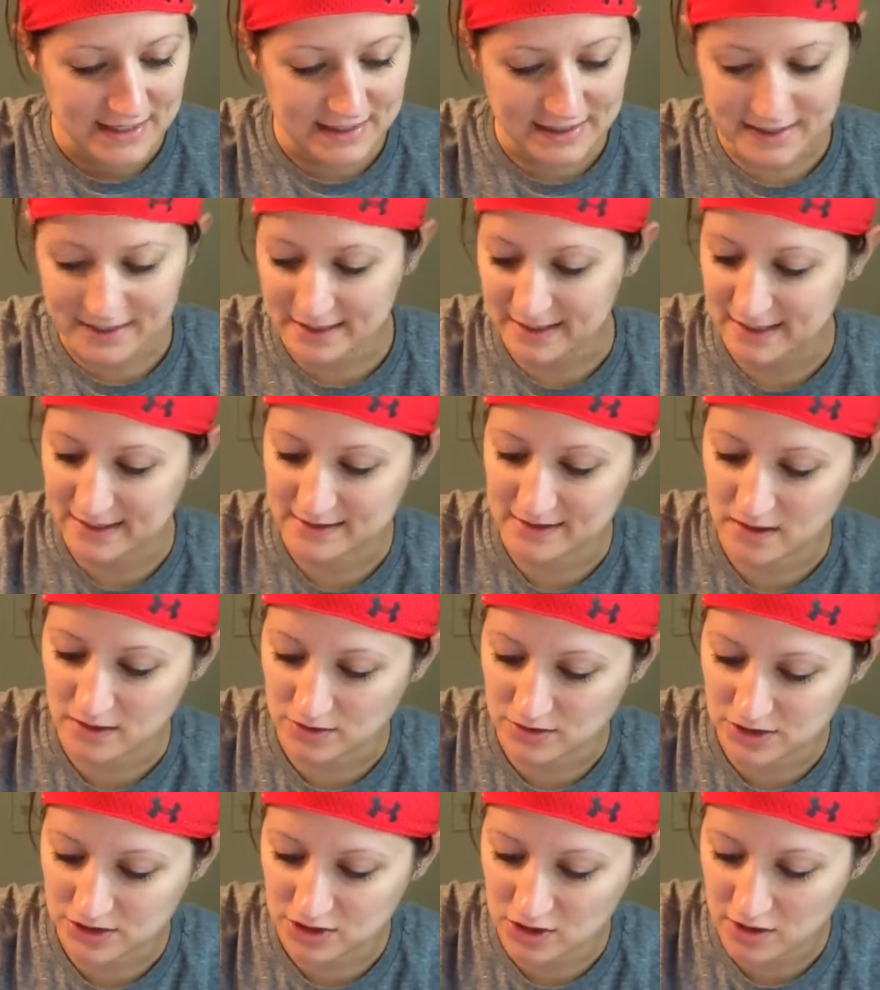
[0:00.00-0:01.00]
And
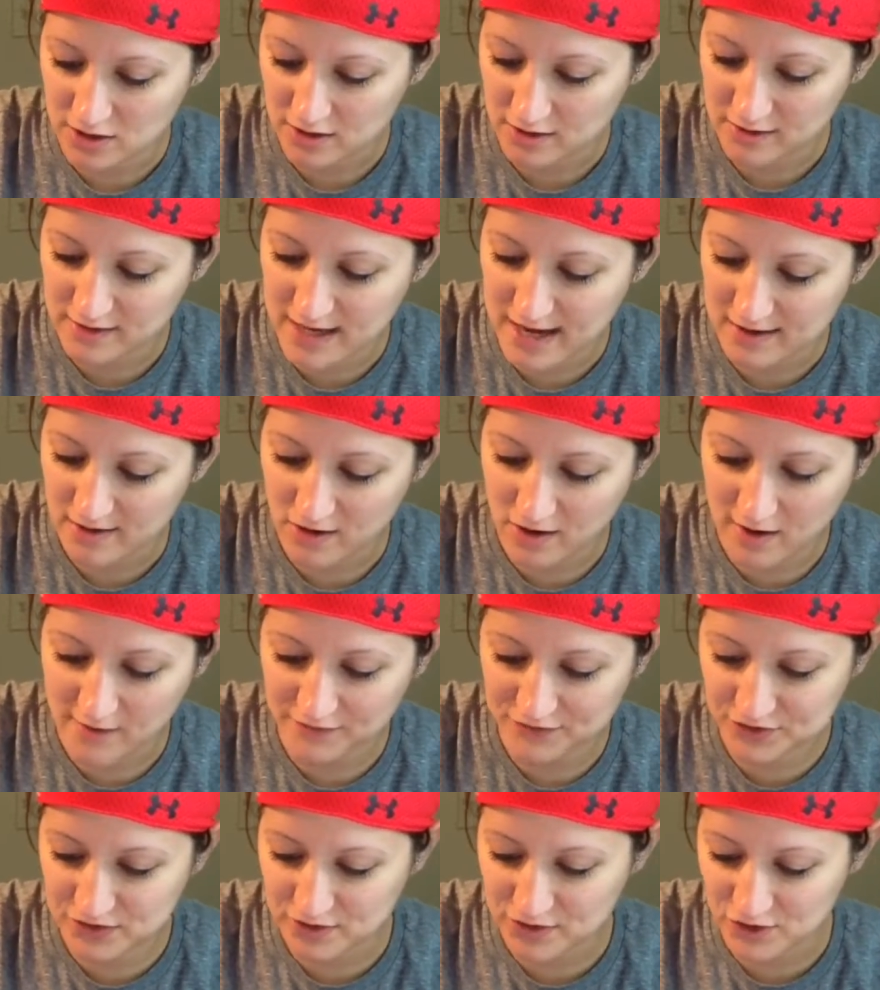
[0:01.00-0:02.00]
I'll check that
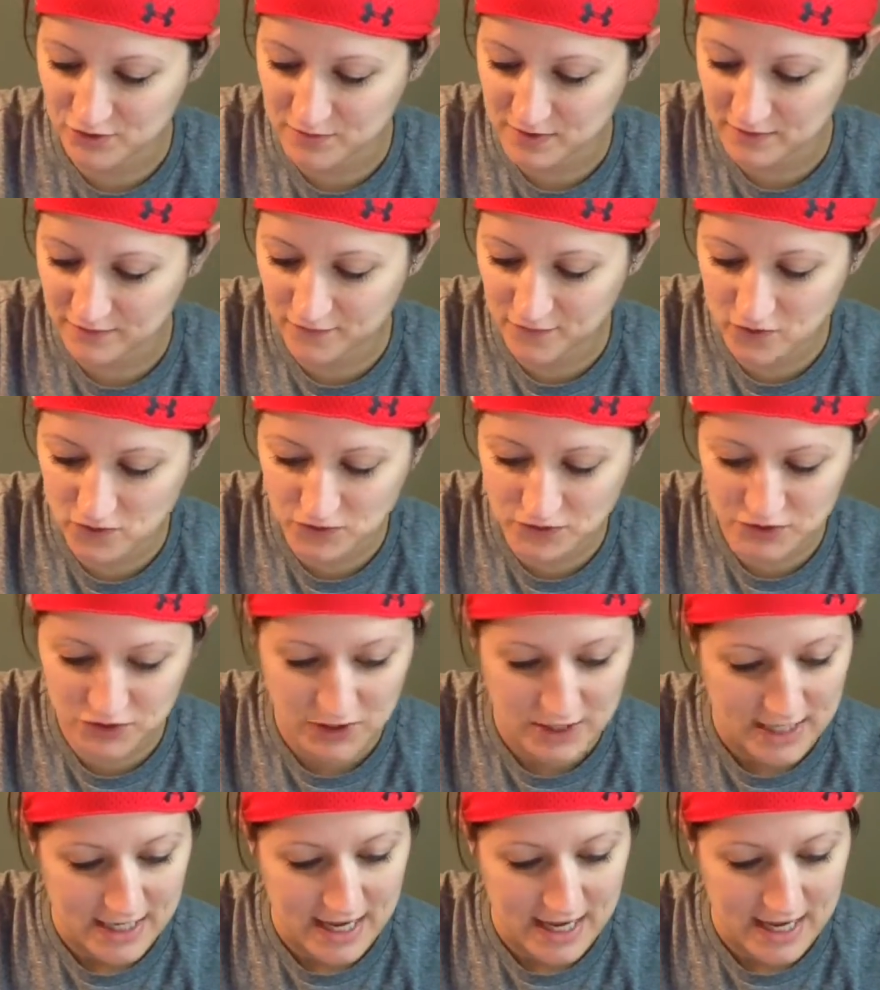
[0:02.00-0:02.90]
off. So there's my fruits.